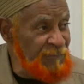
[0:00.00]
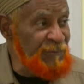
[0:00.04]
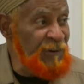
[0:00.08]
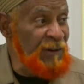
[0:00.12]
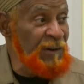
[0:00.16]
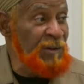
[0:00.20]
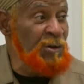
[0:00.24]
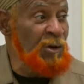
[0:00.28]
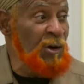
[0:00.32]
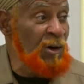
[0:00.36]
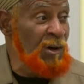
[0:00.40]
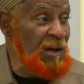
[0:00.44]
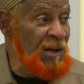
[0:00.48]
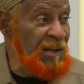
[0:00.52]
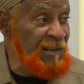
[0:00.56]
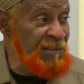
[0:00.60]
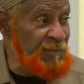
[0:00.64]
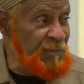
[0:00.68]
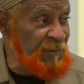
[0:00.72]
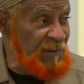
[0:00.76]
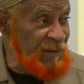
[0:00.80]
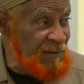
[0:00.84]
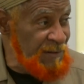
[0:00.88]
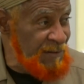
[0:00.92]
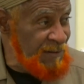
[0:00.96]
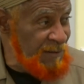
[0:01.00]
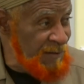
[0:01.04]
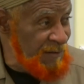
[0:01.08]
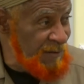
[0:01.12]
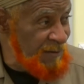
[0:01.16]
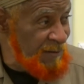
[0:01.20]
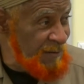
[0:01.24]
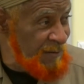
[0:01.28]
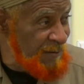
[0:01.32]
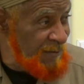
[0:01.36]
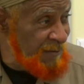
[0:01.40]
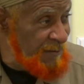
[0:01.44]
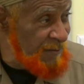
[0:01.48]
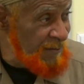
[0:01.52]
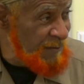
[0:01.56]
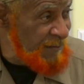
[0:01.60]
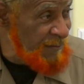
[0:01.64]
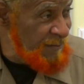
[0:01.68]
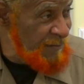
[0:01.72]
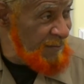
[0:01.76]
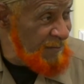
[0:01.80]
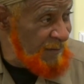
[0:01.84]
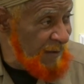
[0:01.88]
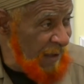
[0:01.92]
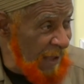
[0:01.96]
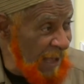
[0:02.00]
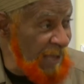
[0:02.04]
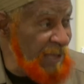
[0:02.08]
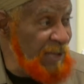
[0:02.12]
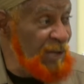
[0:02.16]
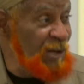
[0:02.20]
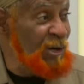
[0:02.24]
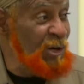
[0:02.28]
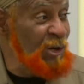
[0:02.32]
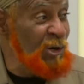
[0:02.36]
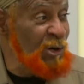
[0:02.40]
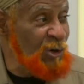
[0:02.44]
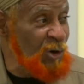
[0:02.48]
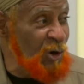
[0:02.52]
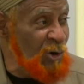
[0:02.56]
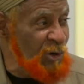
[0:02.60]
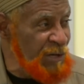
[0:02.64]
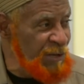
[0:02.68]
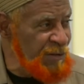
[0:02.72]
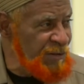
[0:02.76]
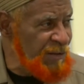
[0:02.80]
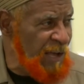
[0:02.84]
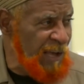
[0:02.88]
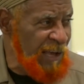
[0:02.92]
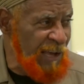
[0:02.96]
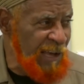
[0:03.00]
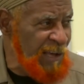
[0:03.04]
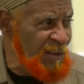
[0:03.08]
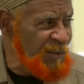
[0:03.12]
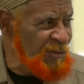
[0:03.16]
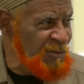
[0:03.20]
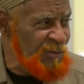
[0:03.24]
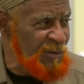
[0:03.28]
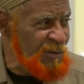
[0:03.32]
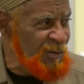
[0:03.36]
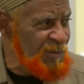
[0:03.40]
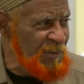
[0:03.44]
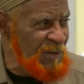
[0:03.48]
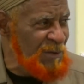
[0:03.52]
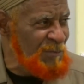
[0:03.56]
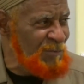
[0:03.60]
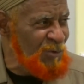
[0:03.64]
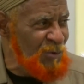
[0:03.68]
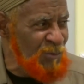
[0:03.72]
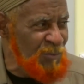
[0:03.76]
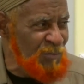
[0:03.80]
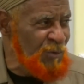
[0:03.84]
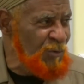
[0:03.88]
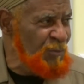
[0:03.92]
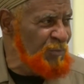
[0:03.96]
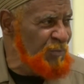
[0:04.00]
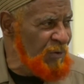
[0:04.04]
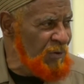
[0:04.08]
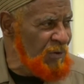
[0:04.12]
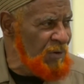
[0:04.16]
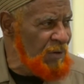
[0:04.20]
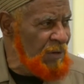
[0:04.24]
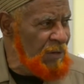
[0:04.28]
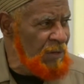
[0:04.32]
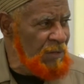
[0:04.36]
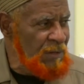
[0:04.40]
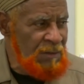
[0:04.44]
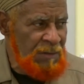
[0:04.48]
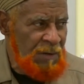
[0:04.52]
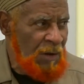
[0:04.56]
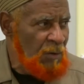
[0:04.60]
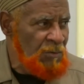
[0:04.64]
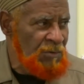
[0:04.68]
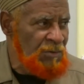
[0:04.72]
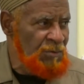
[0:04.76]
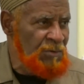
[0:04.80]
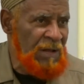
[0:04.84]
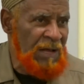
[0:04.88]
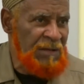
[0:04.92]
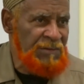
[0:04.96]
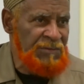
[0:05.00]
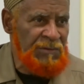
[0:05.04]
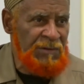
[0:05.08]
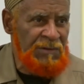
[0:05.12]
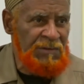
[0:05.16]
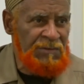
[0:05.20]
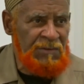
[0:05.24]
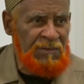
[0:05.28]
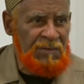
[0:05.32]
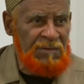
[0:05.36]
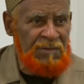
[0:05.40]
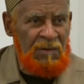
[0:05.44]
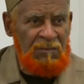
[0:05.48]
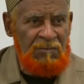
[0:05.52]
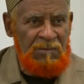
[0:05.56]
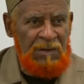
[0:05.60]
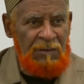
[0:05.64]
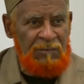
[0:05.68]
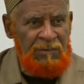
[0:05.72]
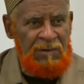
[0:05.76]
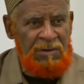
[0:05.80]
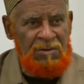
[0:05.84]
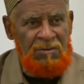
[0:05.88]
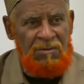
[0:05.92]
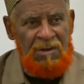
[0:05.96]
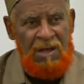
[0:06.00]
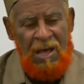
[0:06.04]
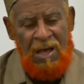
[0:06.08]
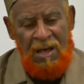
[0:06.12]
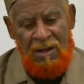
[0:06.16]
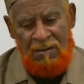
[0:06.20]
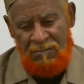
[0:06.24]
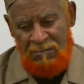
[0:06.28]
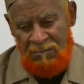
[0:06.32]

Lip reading: front of your husband. How he look, oh, he's a handsome, and boo, boo, boo. Don't do that, sisters. Don't never do that.